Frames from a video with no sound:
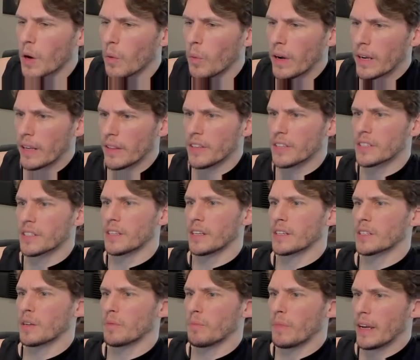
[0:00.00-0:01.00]
Wait, are these the
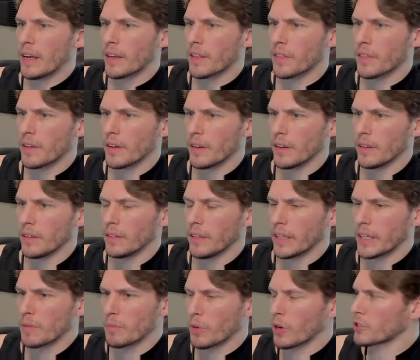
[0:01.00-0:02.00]
things that make the,
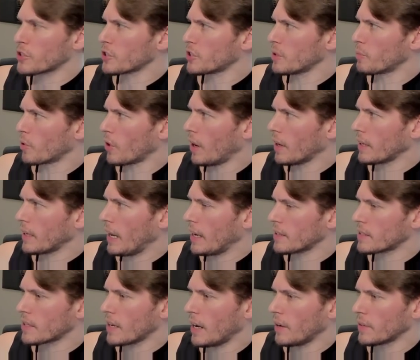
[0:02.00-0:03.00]
like, emergency
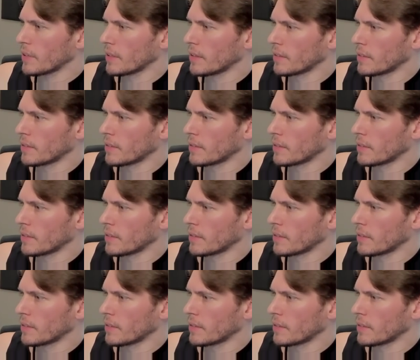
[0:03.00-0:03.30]
broadcast sound?